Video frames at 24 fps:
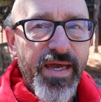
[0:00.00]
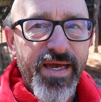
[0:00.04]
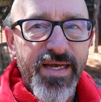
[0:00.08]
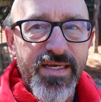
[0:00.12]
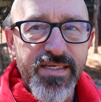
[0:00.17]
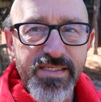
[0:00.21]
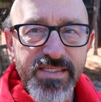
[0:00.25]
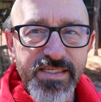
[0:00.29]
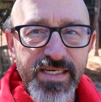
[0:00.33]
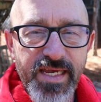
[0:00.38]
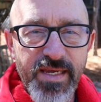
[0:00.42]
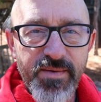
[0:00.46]

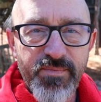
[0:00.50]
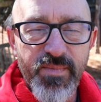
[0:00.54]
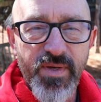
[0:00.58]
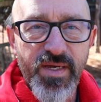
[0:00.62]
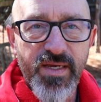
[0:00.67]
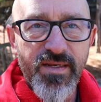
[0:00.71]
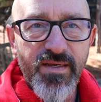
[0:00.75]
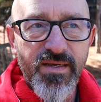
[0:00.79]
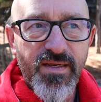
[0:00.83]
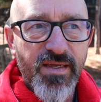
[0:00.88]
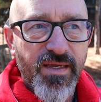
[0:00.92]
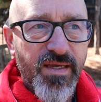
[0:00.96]

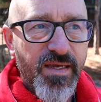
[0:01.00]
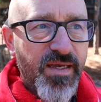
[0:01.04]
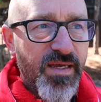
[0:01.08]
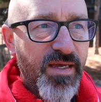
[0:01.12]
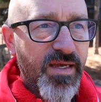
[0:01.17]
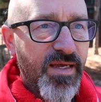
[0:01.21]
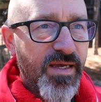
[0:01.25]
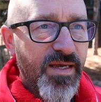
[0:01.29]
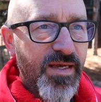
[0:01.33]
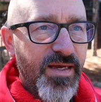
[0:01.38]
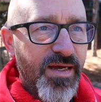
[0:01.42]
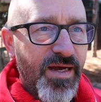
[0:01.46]
excitement,
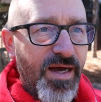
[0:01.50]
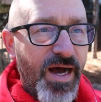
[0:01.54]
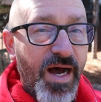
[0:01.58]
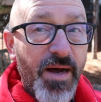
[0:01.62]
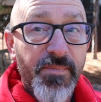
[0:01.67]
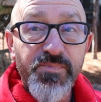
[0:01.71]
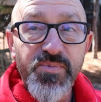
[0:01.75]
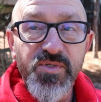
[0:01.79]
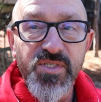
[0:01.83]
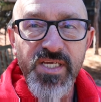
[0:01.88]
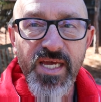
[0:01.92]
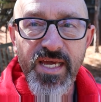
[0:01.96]

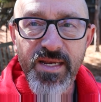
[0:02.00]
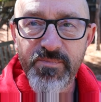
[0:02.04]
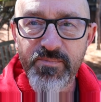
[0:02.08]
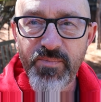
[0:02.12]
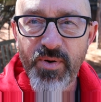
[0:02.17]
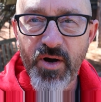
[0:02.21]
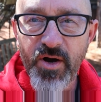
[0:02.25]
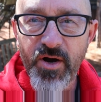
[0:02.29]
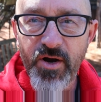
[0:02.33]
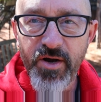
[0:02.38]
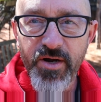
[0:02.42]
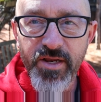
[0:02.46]
upset
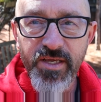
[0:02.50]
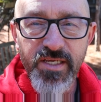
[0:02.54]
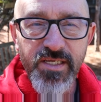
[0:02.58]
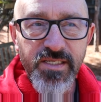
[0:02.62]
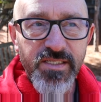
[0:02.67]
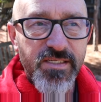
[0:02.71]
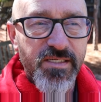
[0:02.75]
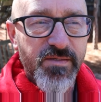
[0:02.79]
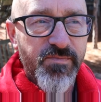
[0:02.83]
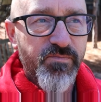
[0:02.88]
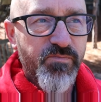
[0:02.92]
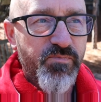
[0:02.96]

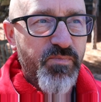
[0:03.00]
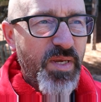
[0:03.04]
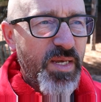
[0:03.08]
parties?